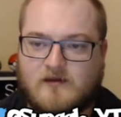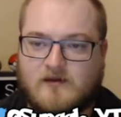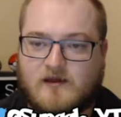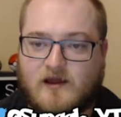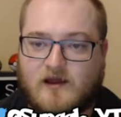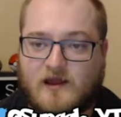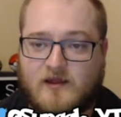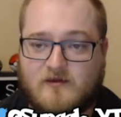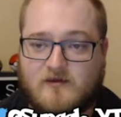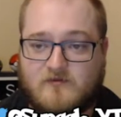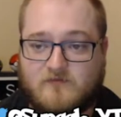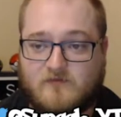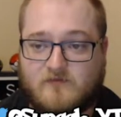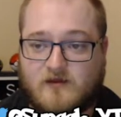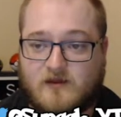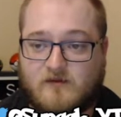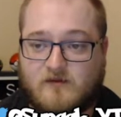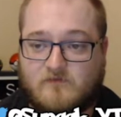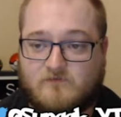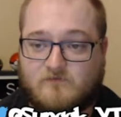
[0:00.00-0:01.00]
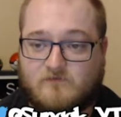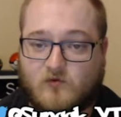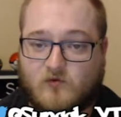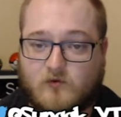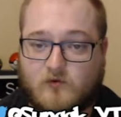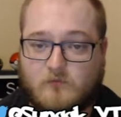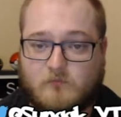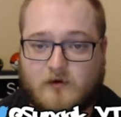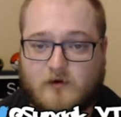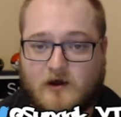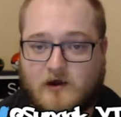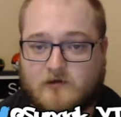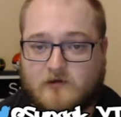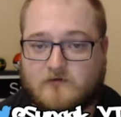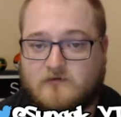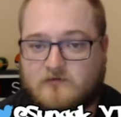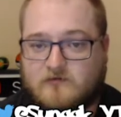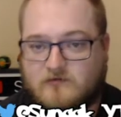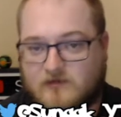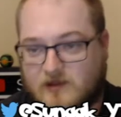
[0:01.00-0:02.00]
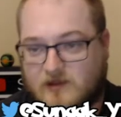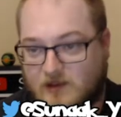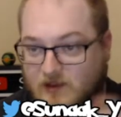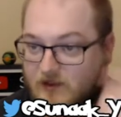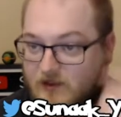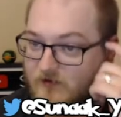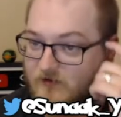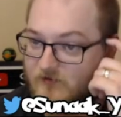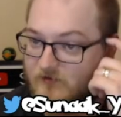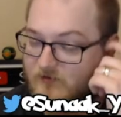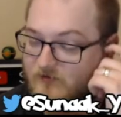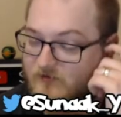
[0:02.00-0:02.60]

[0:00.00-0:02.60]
I have a full box, and